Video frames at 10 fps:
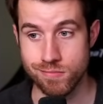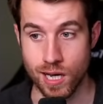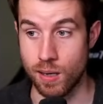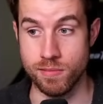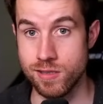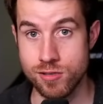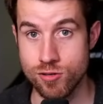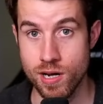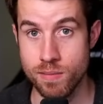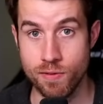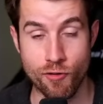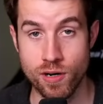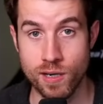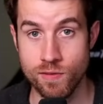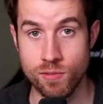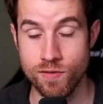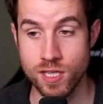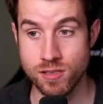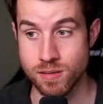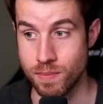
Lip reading: I'm going to destroy it before it even reveals.